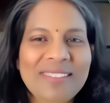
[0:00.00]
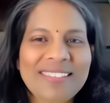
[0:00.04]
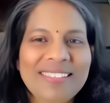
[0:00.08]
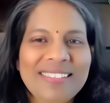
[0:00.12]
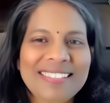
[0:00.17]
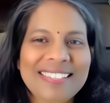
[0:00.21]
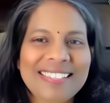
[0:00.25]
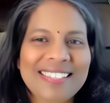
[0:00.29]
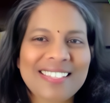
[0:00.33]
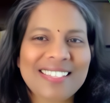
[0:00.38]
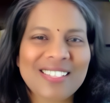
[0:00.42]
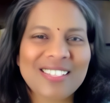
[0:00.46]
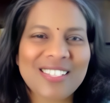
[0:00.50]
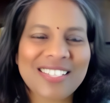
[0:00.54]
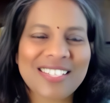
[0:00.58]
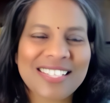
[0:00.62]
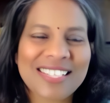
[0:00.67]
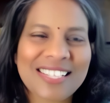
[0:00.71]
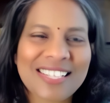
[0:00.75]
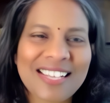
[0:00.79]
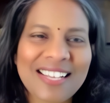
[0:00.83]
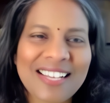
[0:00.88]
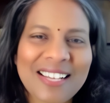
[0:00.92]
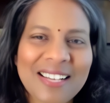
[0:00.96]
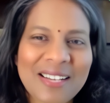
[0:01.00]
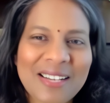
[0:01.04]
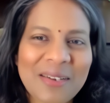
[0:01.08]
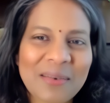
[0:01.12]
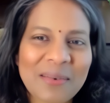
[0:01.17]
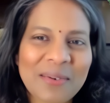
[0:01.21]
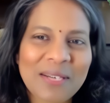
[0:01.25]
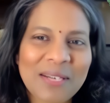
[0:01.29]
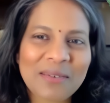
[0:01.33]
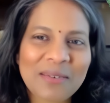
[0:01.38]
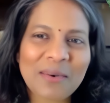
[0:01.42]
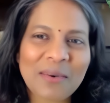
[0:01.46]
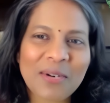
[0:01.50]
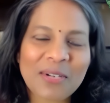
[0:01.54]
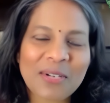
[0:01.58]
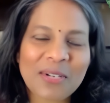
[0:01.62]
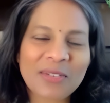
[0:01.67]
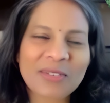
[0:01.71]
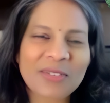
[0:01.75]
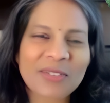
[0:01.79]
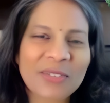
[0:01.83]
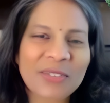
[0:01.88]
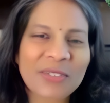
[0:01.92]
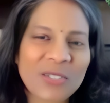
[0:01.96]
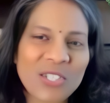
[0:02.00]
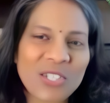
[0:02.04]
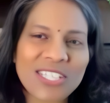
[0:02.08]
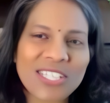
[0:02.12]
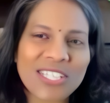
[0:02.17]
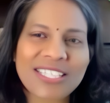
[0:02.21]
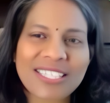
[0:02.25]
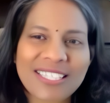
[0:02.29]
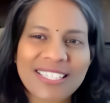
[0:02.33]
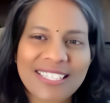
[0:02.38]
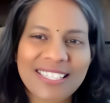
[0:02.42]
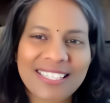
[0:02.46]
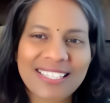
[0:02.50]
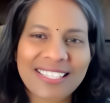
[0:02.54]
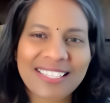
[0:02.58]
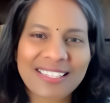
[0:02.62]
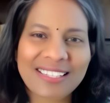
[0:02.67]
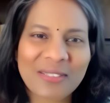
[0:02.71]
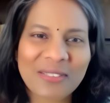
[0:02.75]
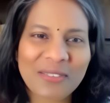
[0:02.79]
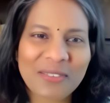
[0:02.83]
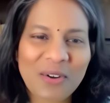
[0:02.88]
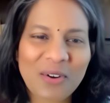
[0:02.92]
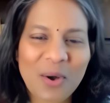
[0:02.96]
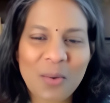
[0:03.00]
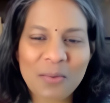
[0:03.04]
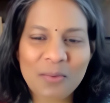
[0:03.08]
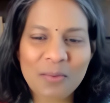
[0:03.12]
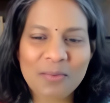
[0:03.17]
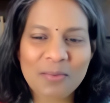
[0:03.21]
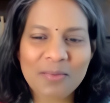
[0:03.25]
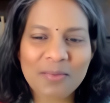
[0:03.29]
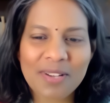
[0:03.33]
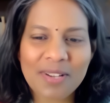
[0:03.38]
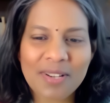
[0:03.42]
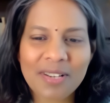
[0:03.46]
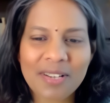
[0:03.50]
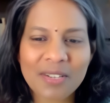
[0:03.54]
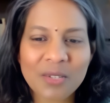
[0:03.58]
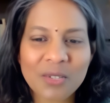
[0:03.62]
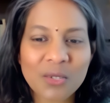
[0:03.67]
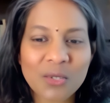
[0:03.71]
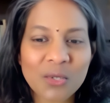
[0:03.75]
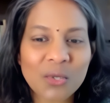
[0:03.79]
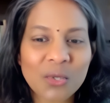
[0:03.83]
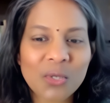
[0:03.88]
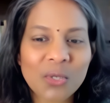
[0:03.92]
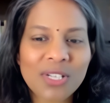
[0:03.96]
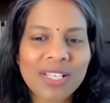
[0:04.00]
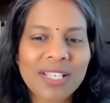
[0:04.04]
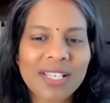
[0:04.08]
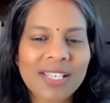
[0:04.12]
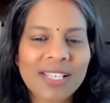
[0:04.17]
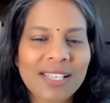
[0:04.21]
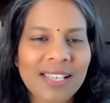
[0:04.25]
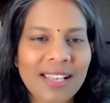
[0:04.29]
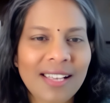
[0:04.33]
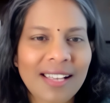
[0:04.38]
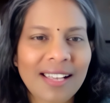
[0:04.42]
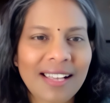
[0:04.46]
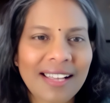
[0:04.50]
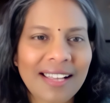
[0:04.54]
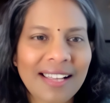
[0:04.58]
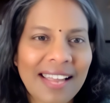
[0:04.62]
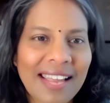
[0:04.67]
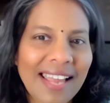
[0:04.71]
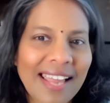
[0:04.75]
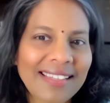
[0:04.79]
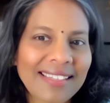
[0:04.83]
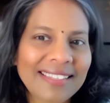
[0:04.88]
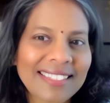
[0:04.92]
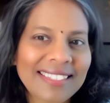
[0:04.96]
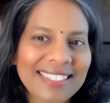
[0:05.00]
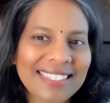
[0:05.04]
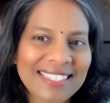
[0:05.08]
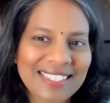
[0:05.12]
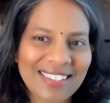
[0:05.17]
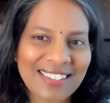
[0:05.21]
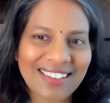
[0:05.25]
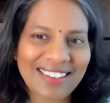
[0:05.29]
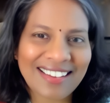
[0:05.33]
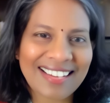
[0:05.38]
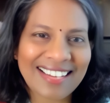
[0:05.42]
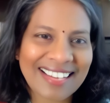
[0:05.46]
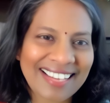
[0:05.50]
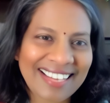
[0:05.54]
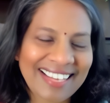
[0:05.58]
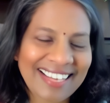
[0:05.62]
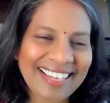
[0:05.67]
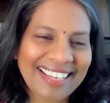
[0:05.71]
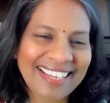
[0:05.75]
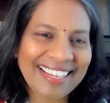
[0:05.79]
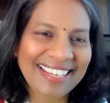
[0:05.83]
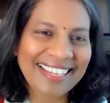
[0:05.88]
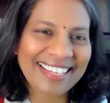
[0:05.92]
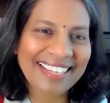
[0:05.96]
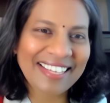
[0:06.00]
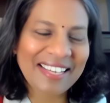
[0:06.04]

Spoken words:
Brother Shashi, what a wonderful journey from truly an anti-Sai.